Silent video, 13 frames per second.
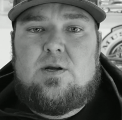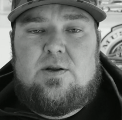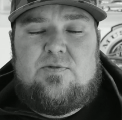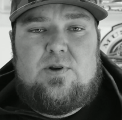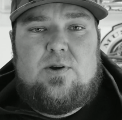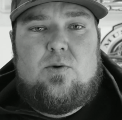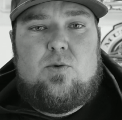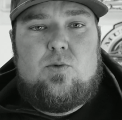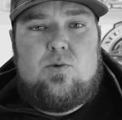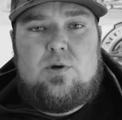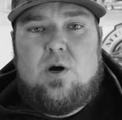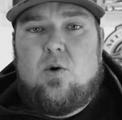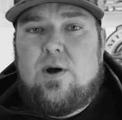If you
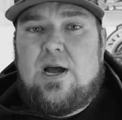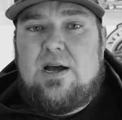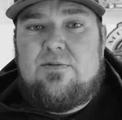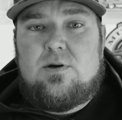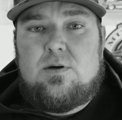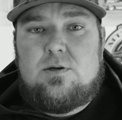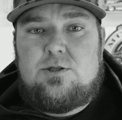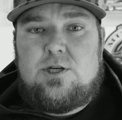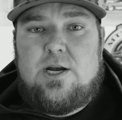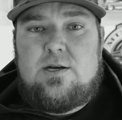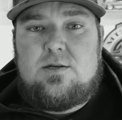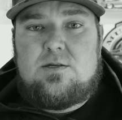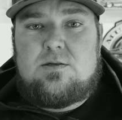don't have a
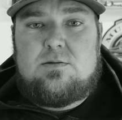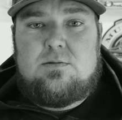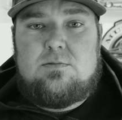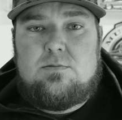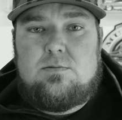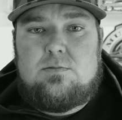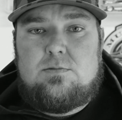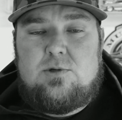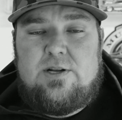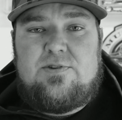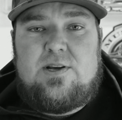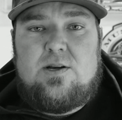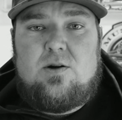Jake's
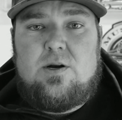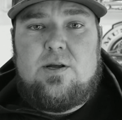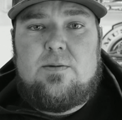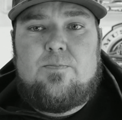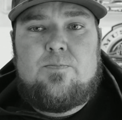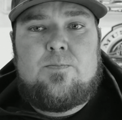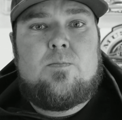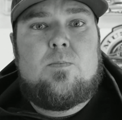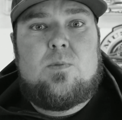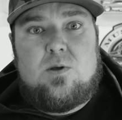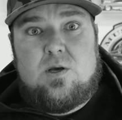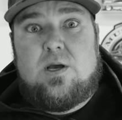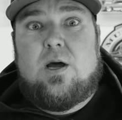lift kit on it,
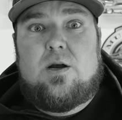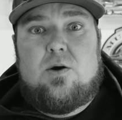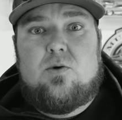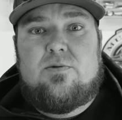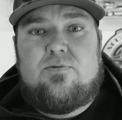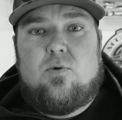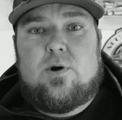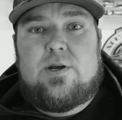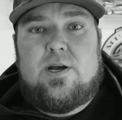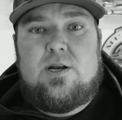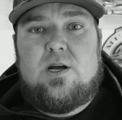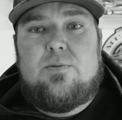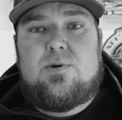you got to go with the
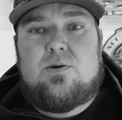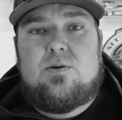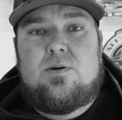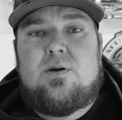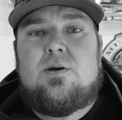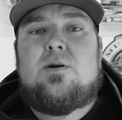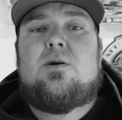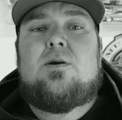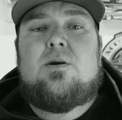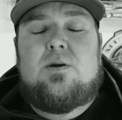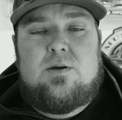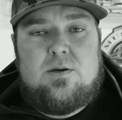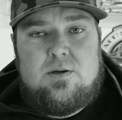4kW.
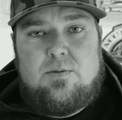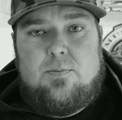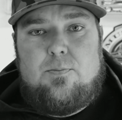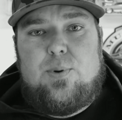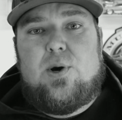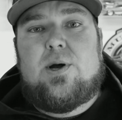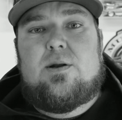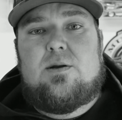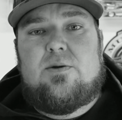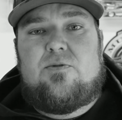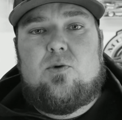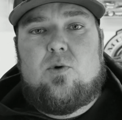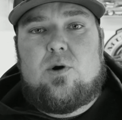But
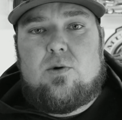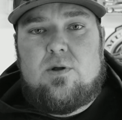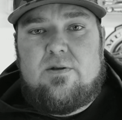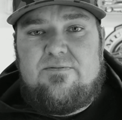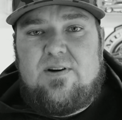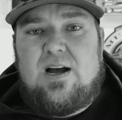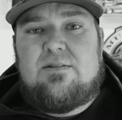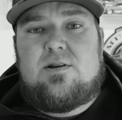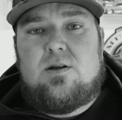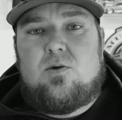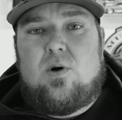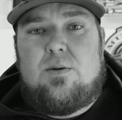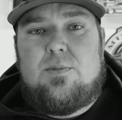if you want to run the 5
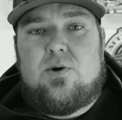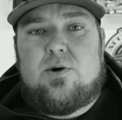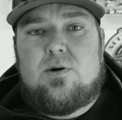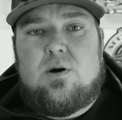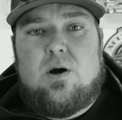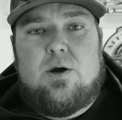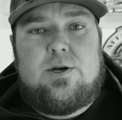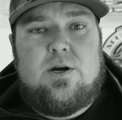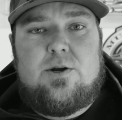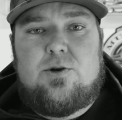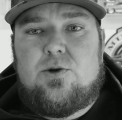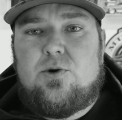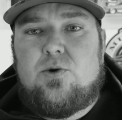kilowatt motor, all you got
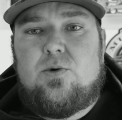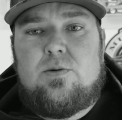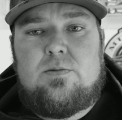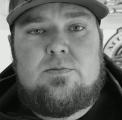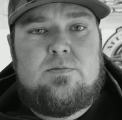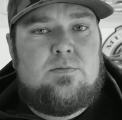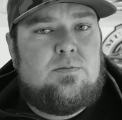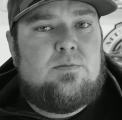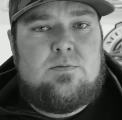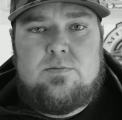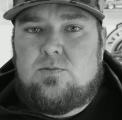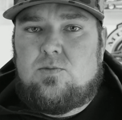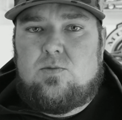to do,
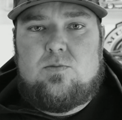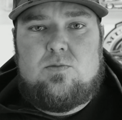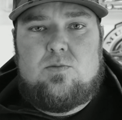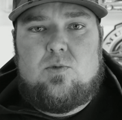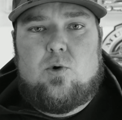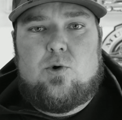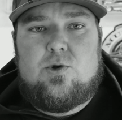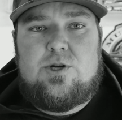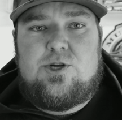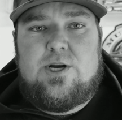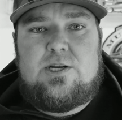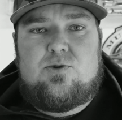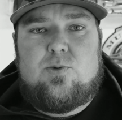order the
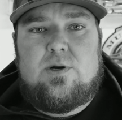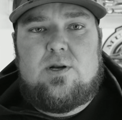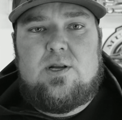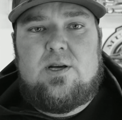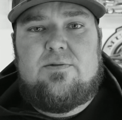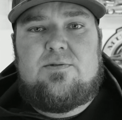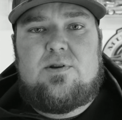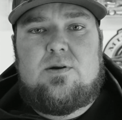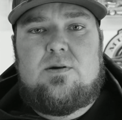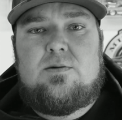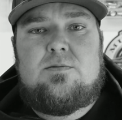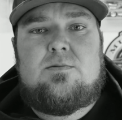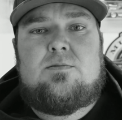Jake's rear lift,
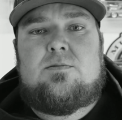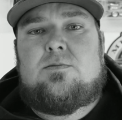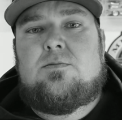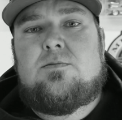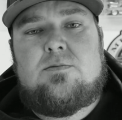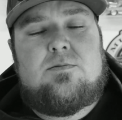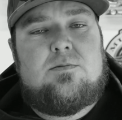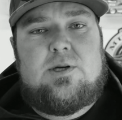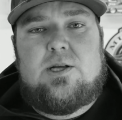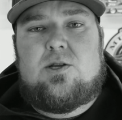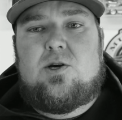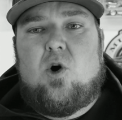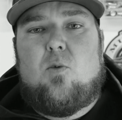
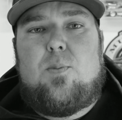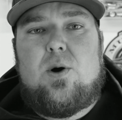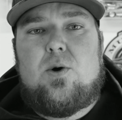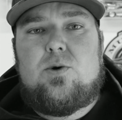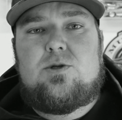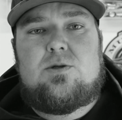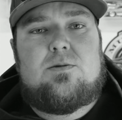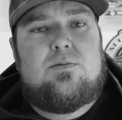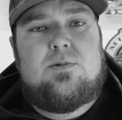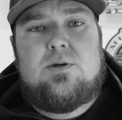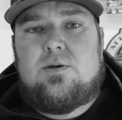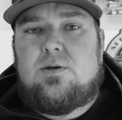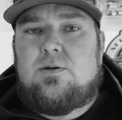get the goalpost,
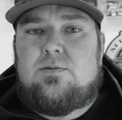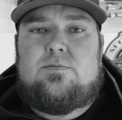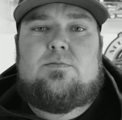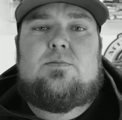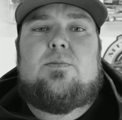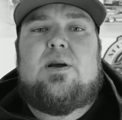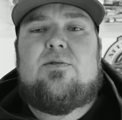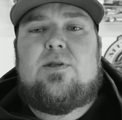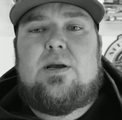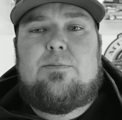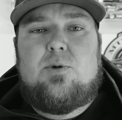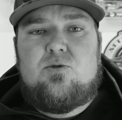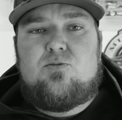
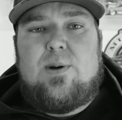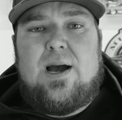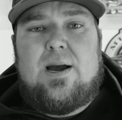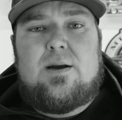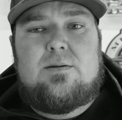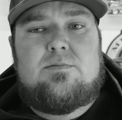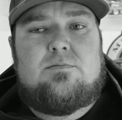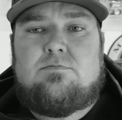everything moves back,